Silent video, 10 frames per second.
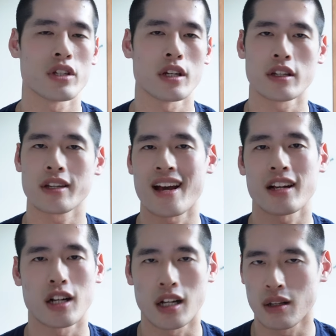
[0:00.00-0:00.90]
to
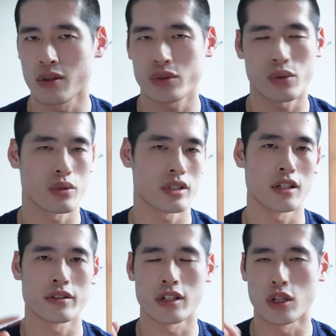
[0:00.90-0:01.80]
get girls
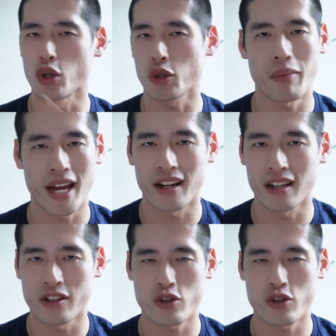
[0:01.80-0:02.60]
or to look better,